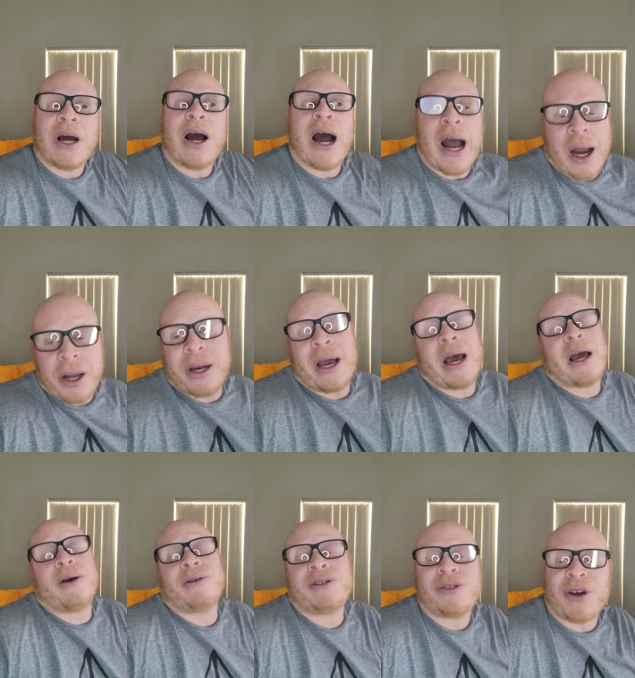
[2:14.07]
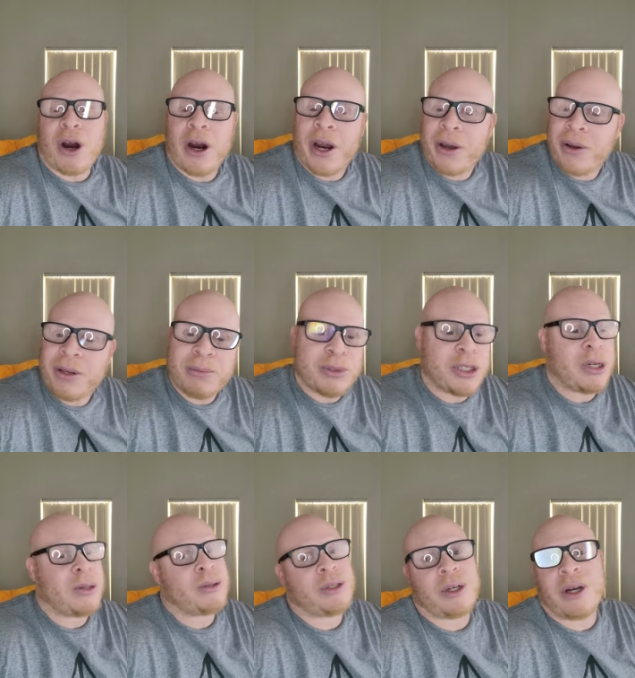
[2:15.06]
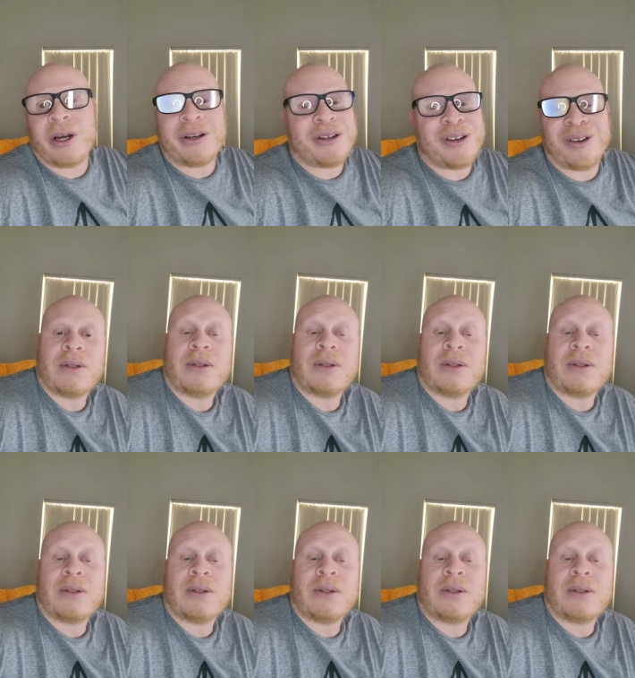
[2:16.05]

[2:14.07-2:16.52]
I'm sorry. I'm so sorry, dude.